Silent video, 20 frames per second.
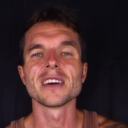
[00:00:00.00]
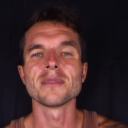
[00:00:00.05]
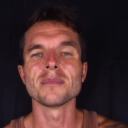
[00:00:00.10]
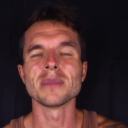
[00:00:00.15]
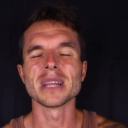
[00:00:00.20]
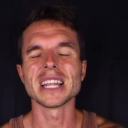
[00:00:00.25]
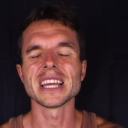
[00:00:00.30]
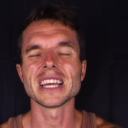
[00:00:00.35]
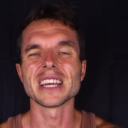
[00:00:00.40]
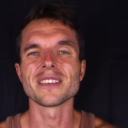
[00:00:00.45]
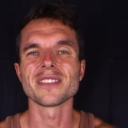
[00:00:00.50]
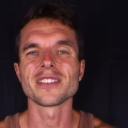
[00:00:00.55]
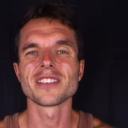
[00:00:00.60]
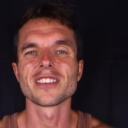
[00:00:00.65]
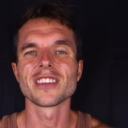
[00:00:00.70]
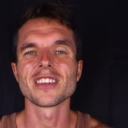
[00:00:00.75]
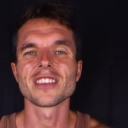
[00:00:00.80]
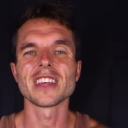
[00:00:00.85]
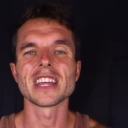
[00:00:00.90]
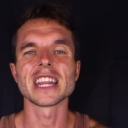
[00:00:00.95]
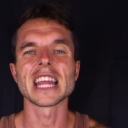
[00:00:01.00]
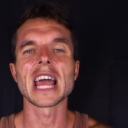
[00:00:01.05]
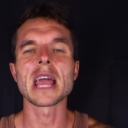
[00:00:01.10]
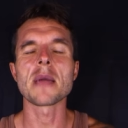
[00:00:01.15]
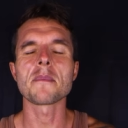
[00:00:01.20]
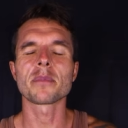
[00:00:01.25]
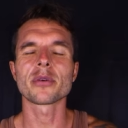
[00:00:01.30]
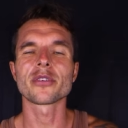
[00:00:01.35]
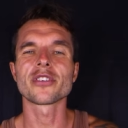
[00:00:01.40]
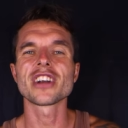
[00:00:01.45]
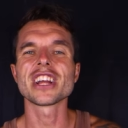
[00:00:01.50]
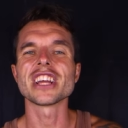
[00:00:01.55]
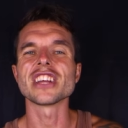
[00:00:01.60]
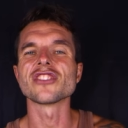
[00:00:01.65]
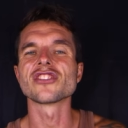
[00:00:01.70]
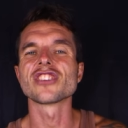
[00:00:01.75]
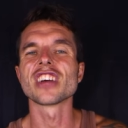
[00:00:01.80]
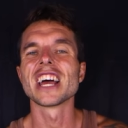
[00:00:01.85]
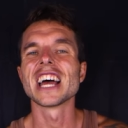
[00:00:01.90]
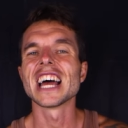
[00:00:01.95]
beliefs that they
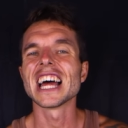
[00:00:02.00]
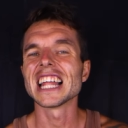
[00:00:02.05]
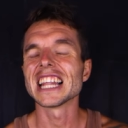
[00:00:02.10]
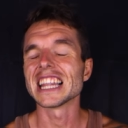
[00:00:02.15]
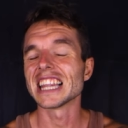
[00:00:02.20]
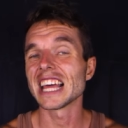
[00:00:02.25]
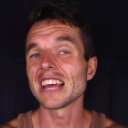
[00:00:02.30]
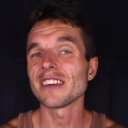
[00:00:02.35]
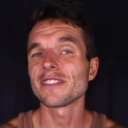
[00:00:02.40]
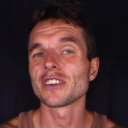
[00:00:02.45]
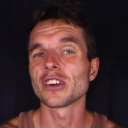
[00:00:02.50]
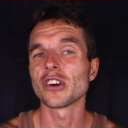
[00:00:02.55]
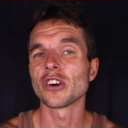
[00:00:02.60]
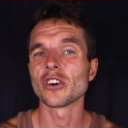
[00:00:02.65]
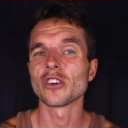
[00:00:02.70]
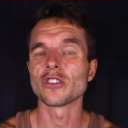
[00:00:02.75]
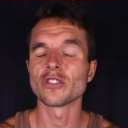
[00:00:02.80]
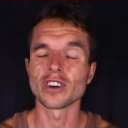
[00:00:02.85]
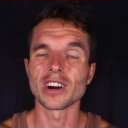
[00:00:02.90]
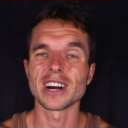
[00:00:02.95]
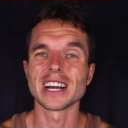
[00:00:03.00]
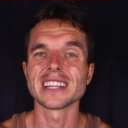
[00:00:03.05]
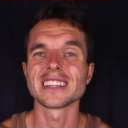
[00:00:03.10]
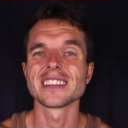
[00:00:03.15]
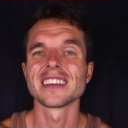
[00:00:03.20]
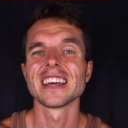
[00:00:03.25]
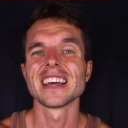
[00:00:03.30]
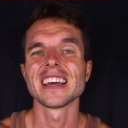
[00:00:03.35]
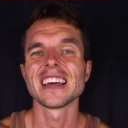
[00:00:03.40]
preach left, right,